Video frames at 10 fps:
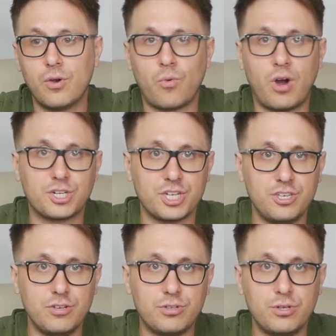watching
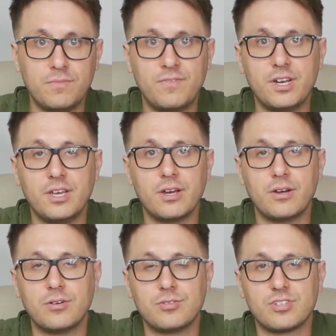YouTube
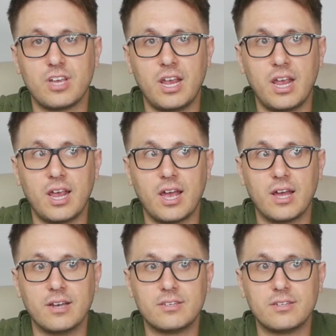videos
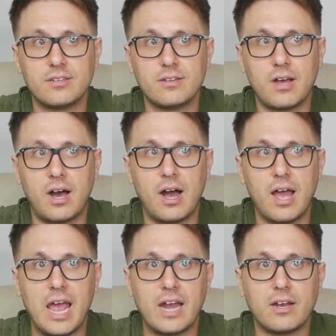and
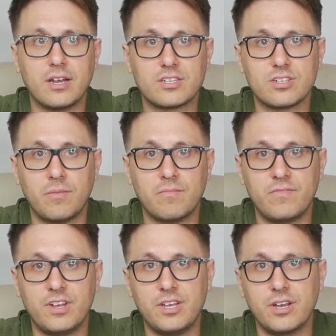editing some
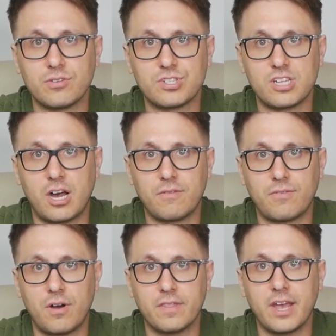video stuff
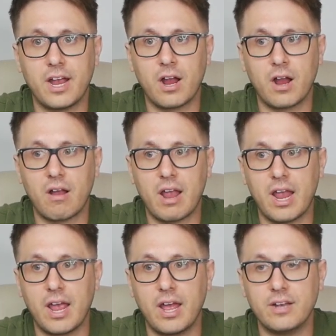on there
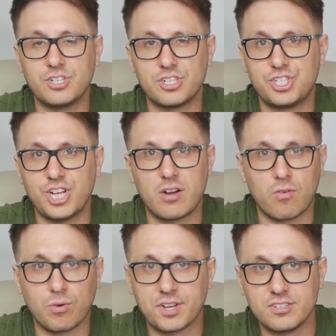and just
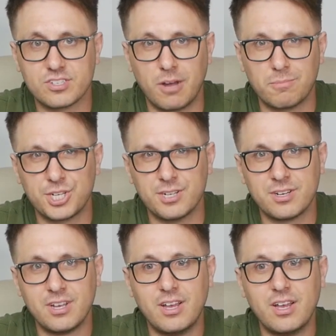general
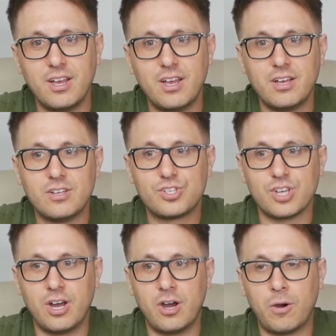consumption.
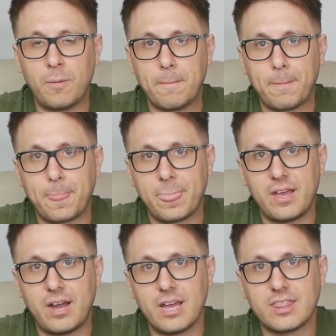So
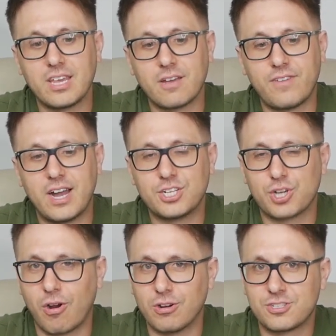I think if I
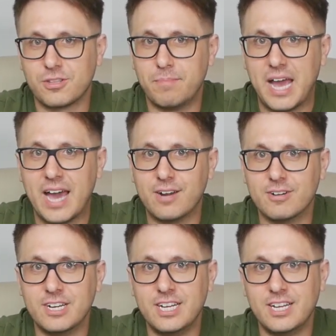charge the
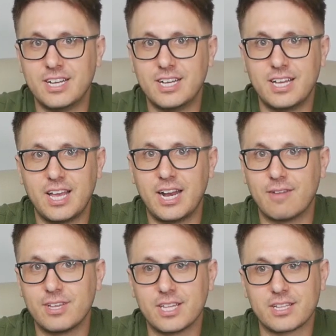battery and
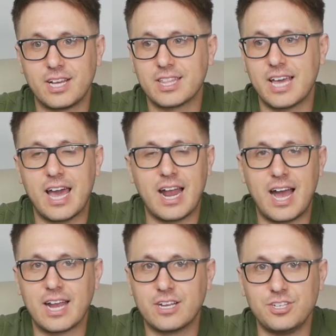everything like that,
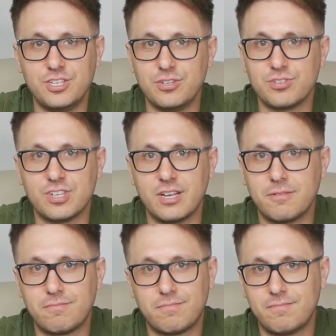I could use it